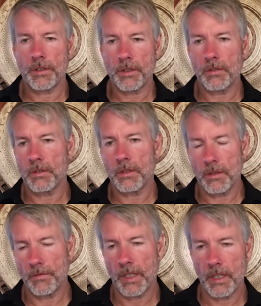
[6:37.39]
store
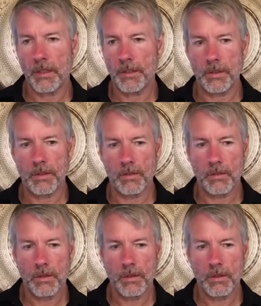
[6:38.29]
of value,